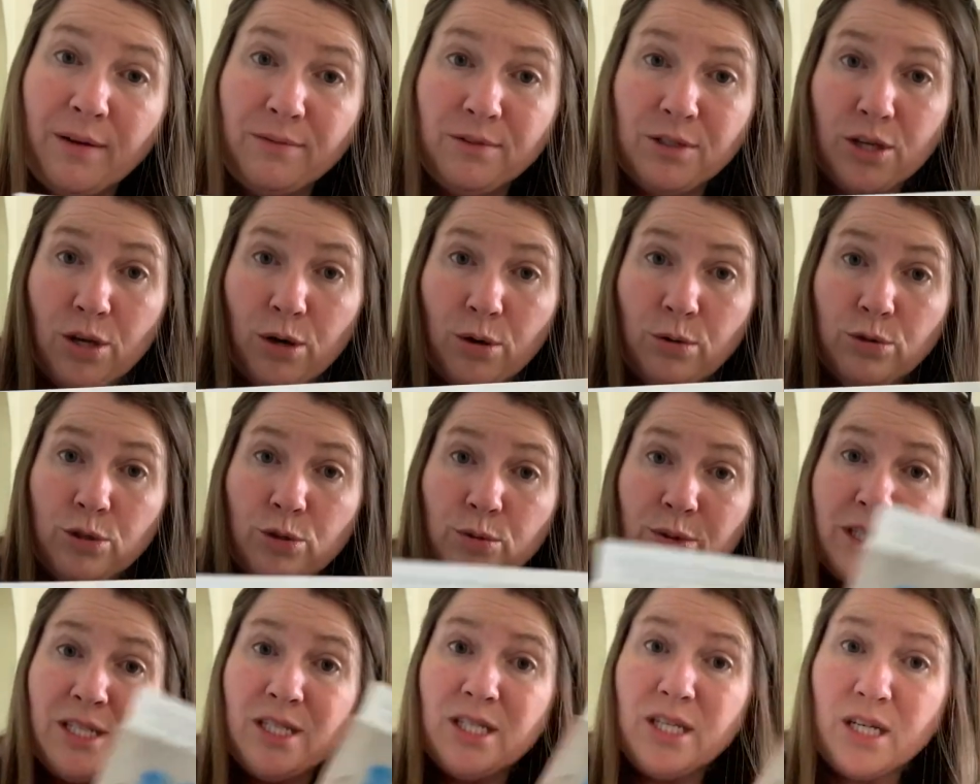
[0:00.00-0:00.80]
to go to
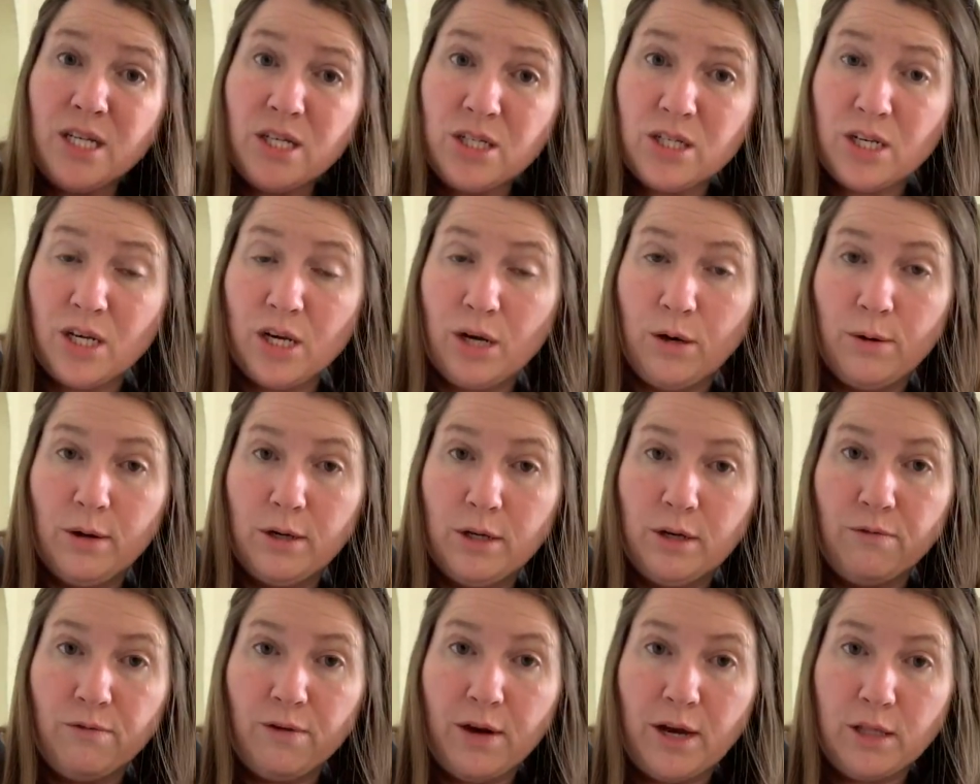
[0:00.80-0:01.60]
a dictionary
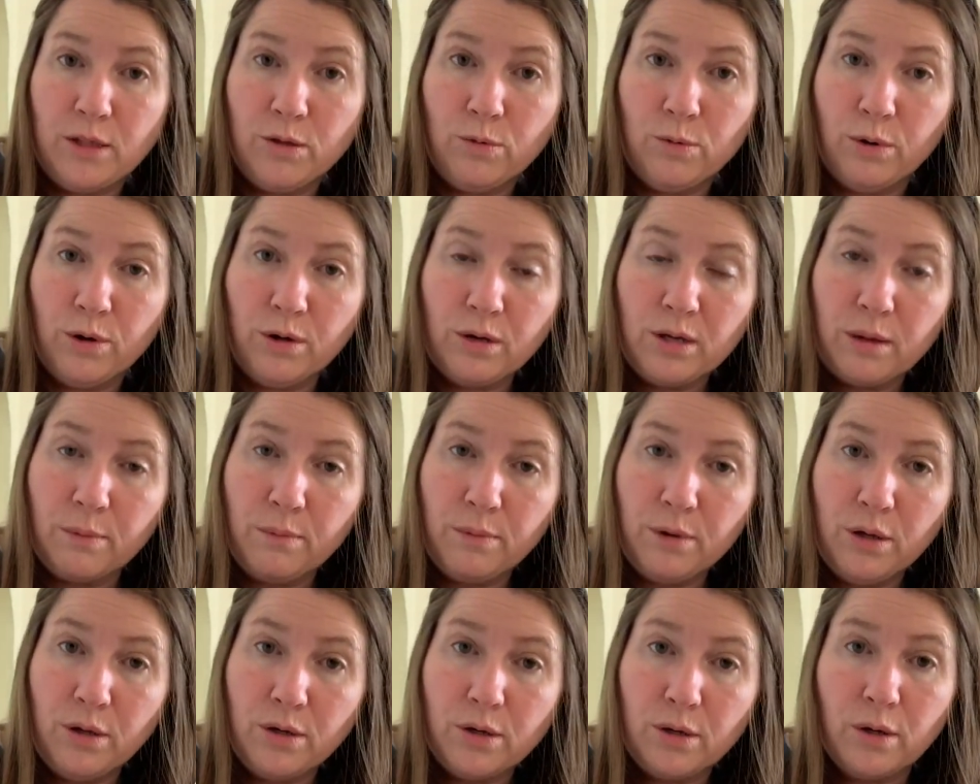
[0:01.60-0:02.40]
to find the word
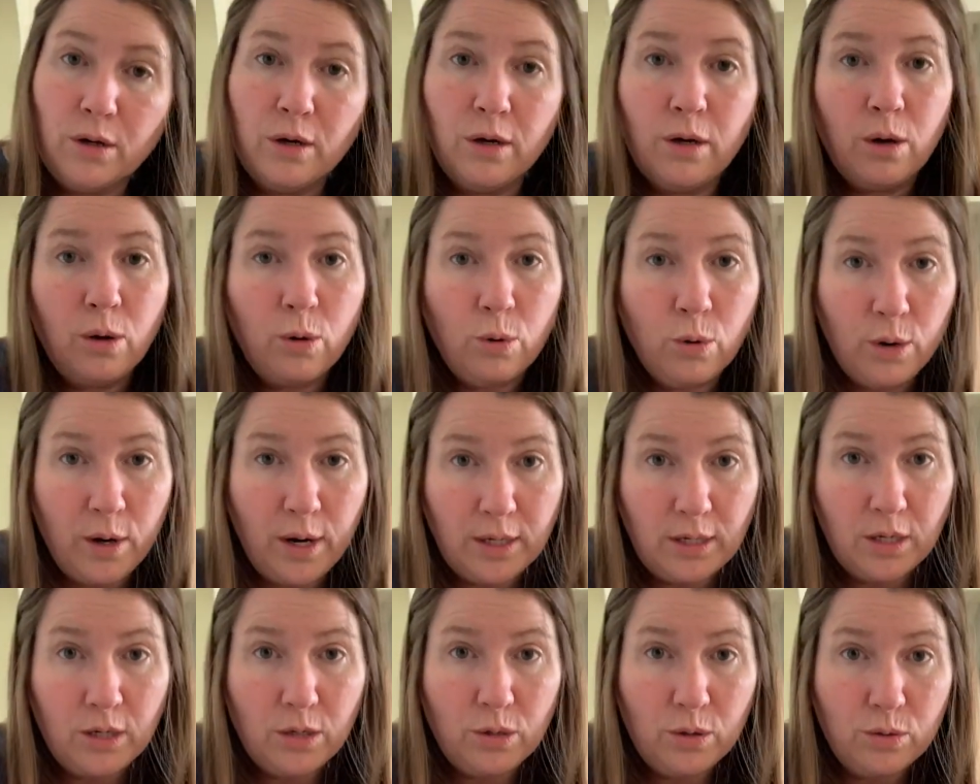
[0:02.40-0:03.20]
computer, or I
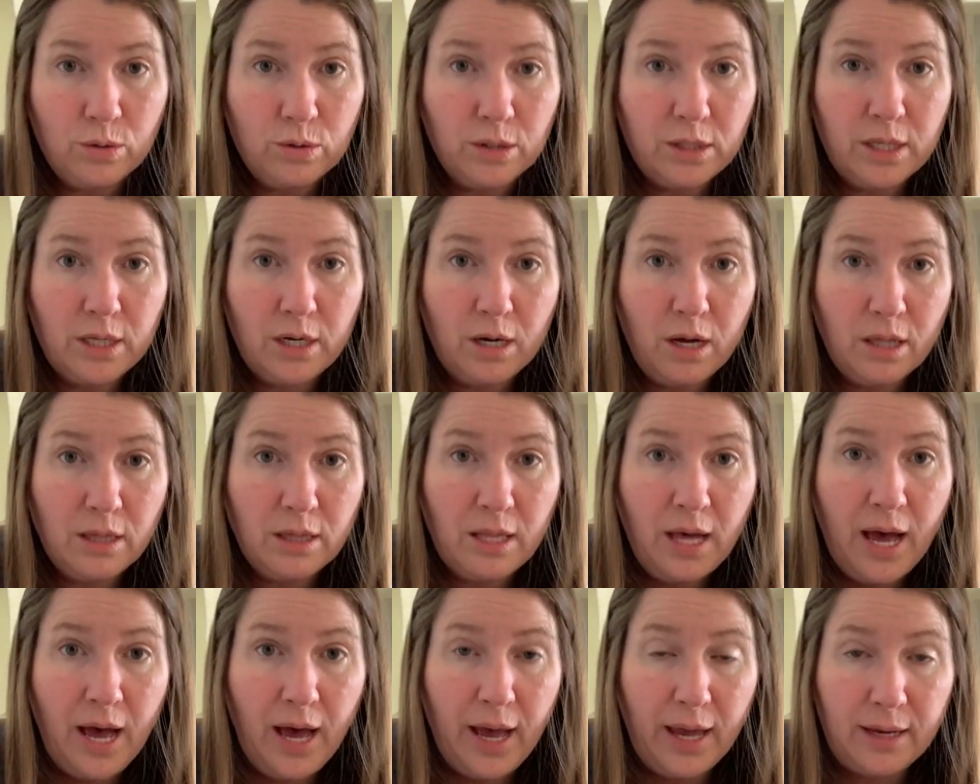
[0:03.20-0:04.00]
could Google it
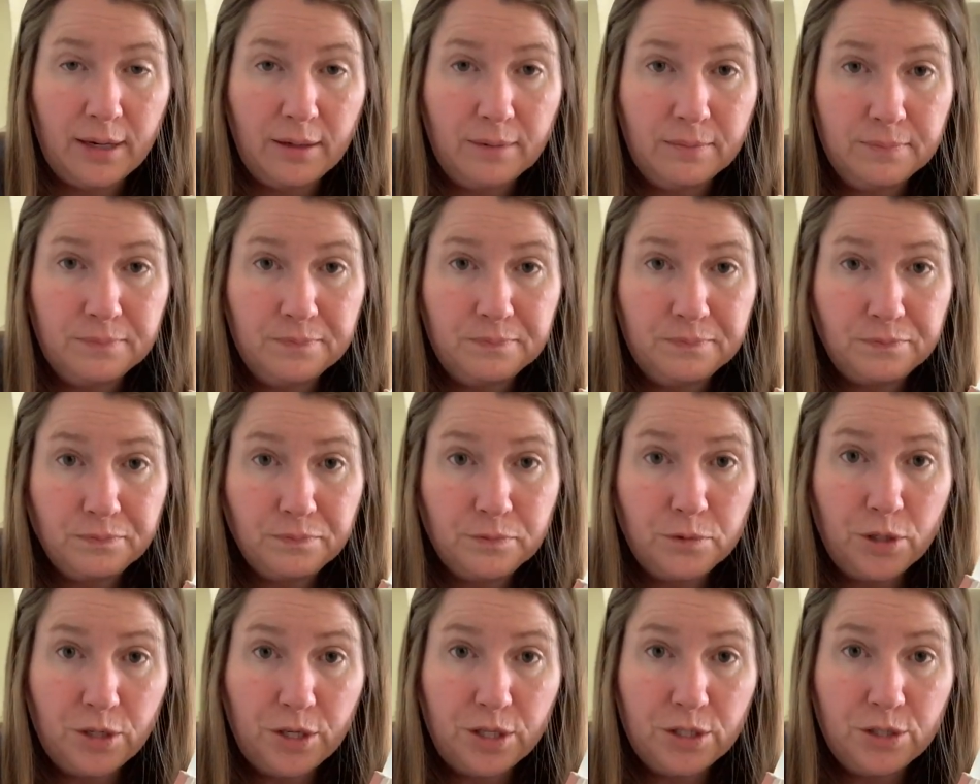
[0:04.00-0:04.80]
online.
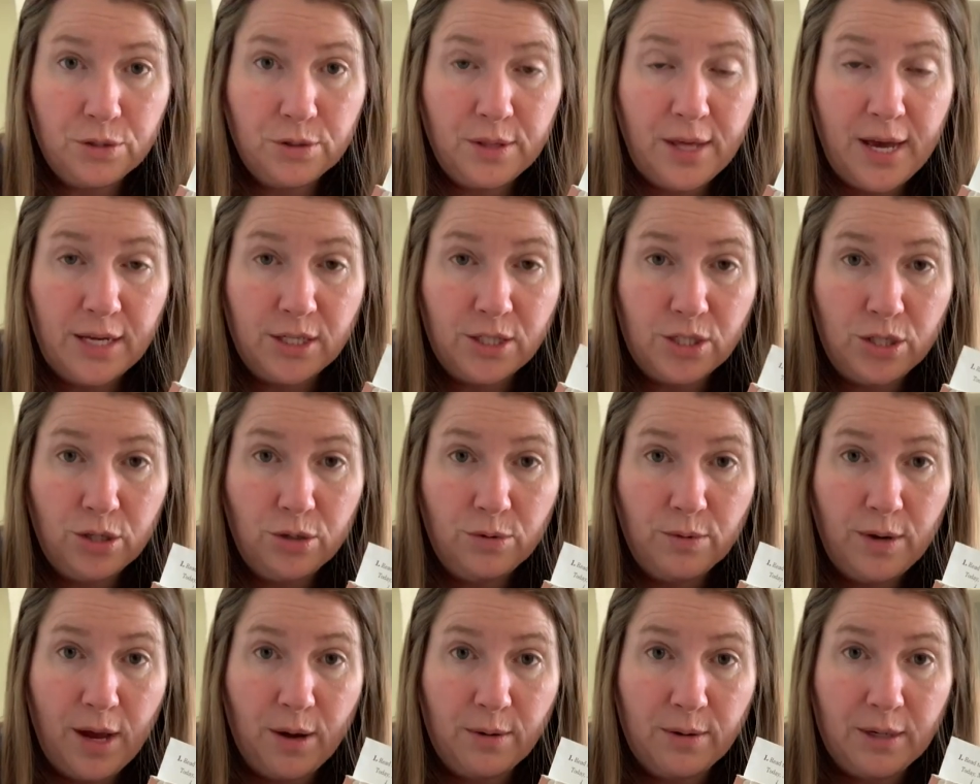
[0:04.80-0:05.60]
You can do that
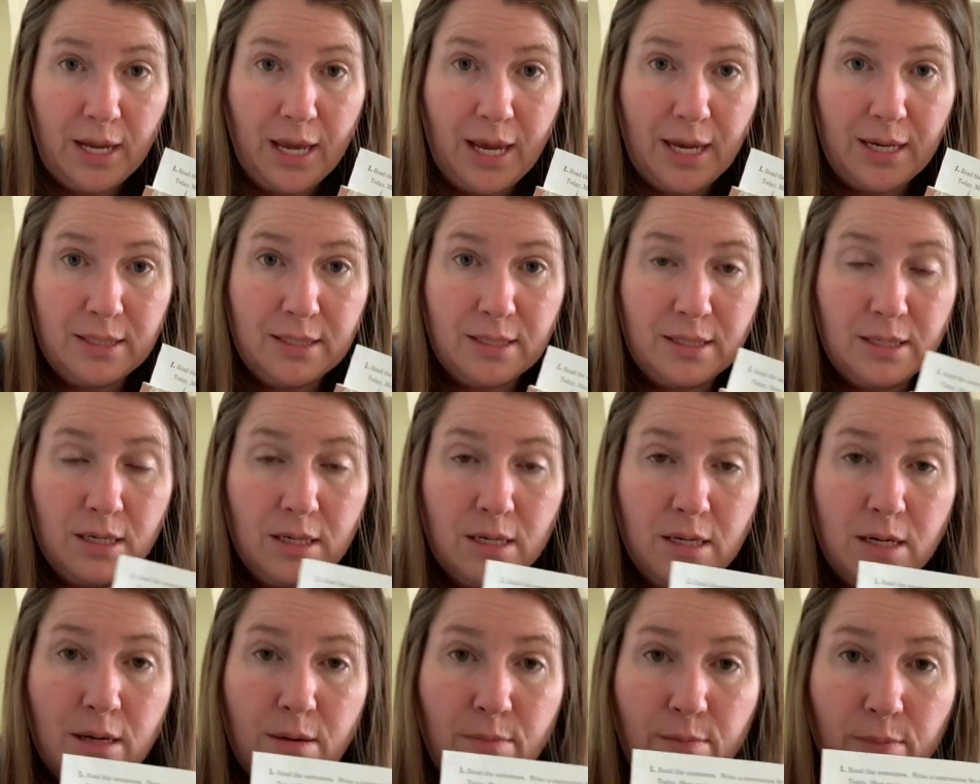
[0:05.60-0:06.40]
too nowadays.
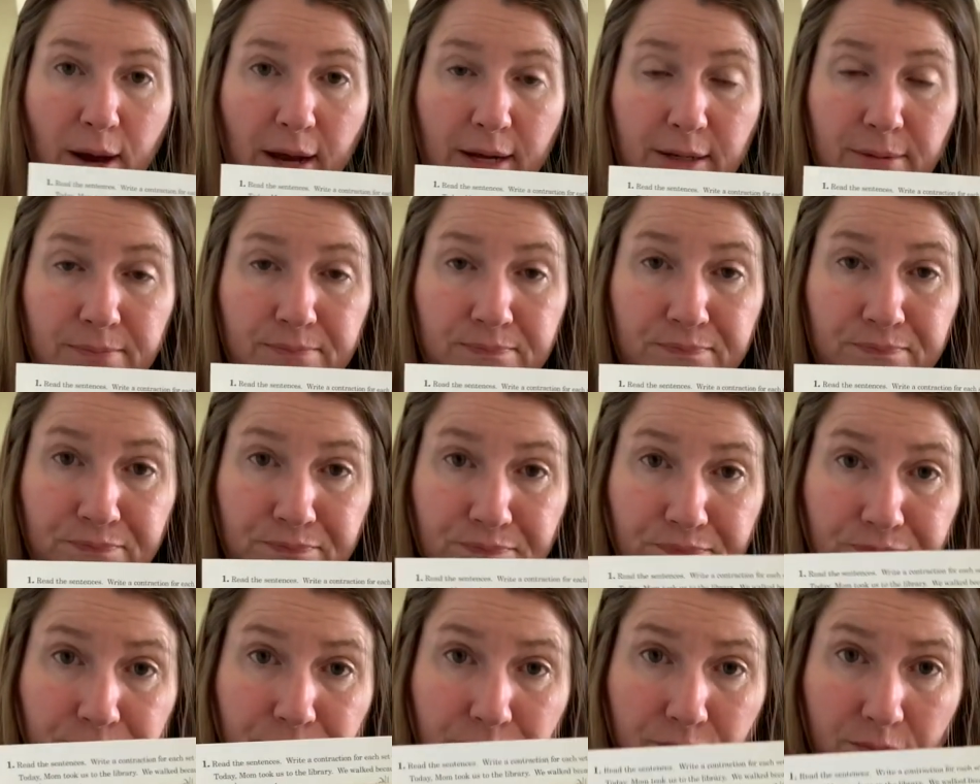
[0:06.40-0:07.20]
But
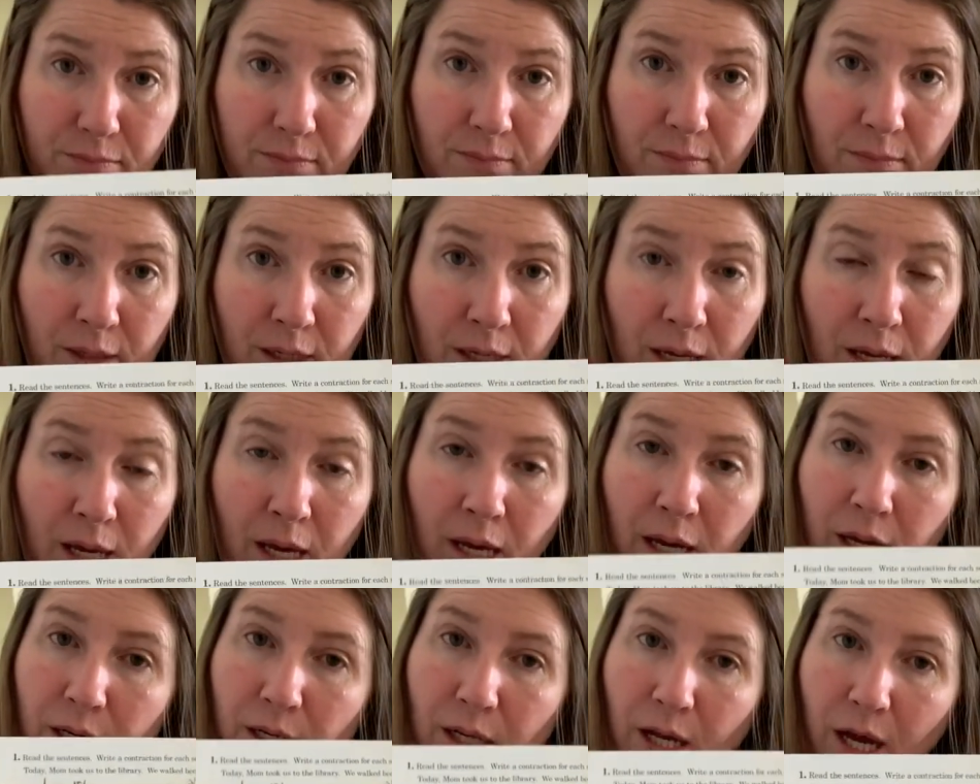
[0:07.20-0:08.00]

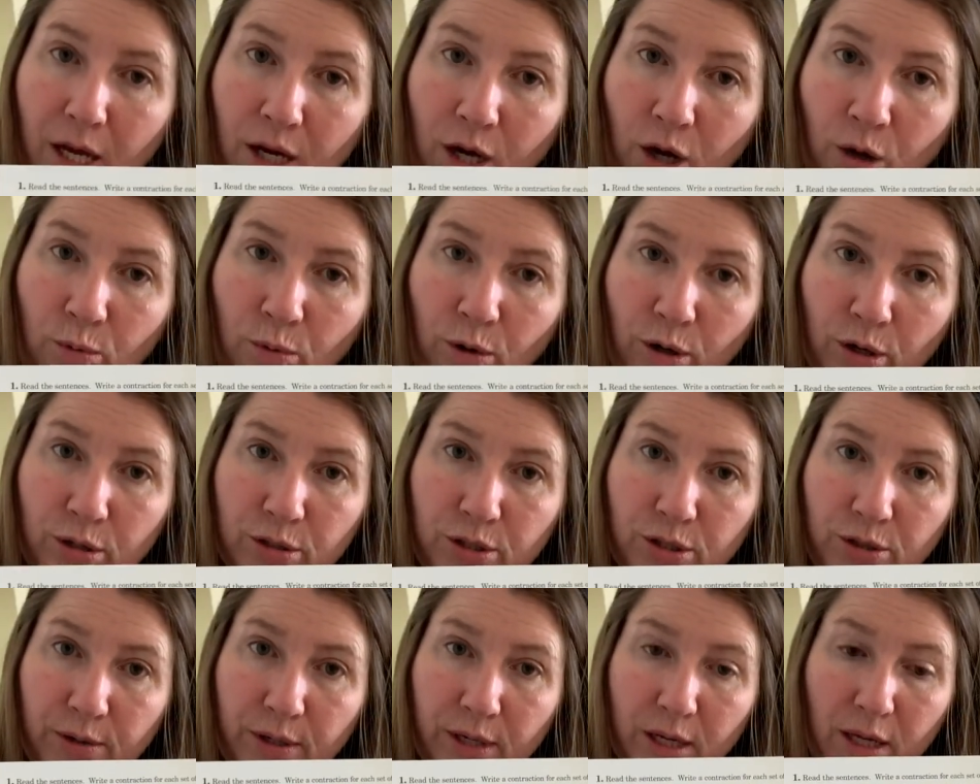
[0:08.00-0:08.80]
not all
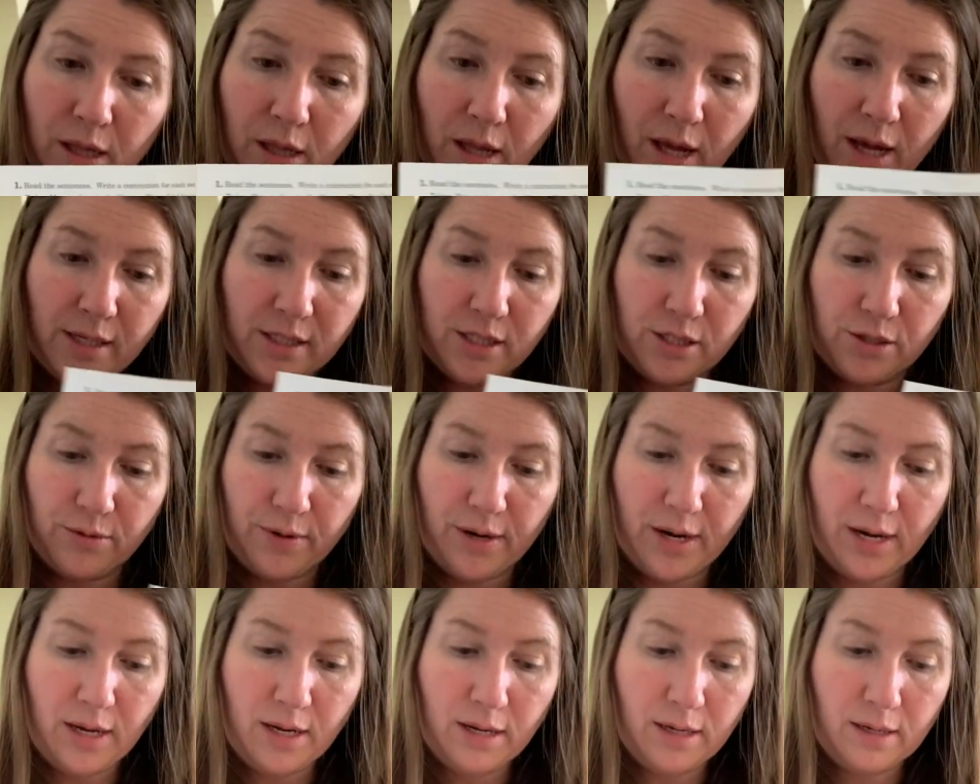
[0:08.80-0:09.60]
words are in a
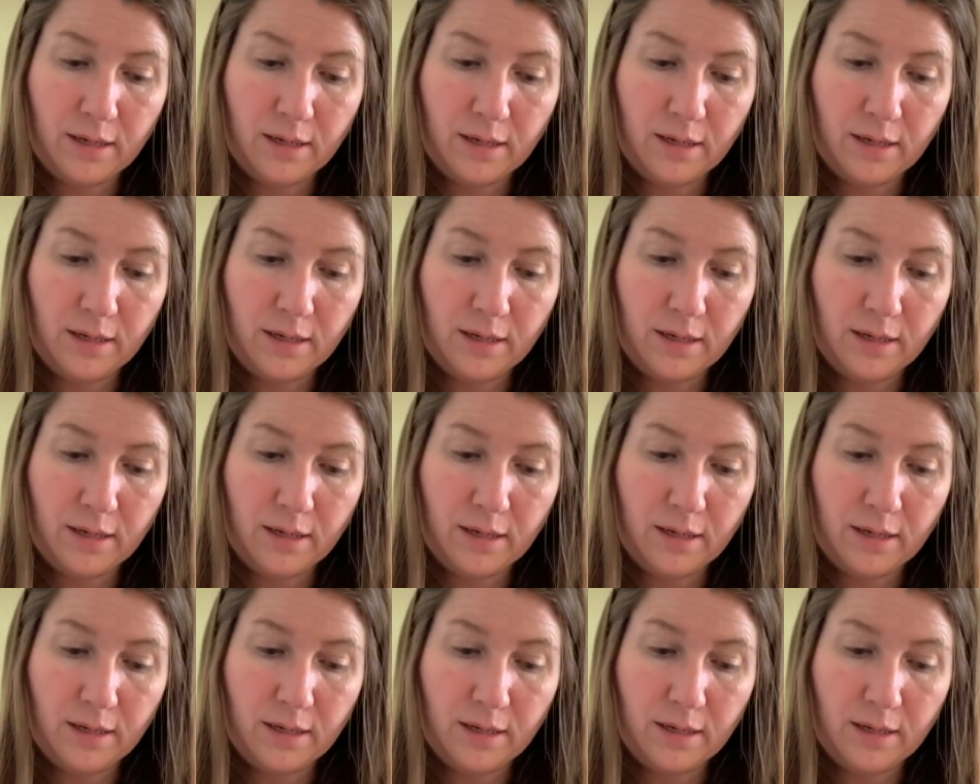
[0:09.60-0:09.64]
glossary,